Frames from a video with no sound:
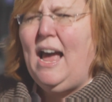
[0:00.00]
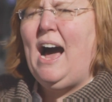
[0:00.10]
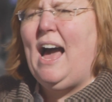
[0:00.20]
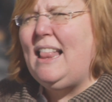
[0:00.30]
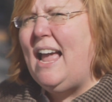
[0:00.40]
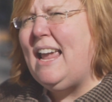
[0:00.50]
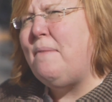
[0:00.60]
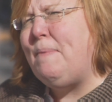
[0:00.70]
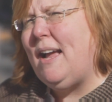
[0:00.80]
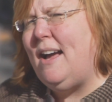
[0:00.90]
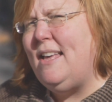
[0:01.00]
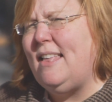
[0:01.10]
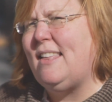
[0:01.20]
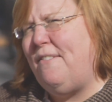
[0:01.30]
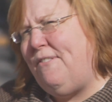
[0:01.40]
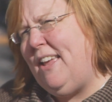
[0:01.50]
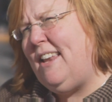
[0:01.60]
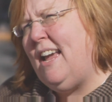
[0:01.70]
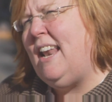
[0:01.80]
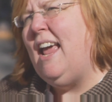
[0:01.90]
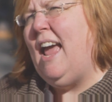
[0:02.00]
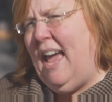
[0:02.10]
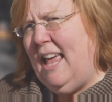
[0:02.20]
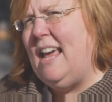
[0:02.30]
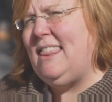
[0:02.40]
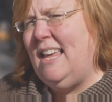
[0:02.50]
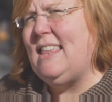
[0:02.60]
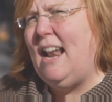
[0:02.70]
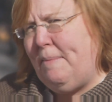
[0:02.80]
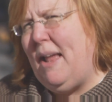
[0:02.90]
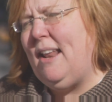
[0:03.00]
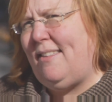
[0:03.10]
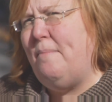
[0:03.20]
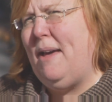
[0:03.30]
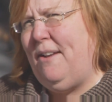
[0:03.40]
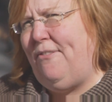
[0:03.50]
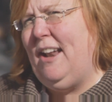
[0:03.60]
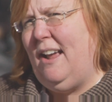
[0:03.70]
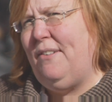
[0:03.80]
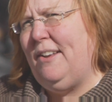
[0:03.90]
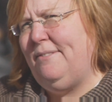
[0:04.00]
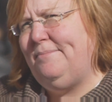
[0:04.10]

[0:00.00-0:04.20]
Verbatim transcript: I like it because it's convenient, and I think that I'm getting some benefit out of it.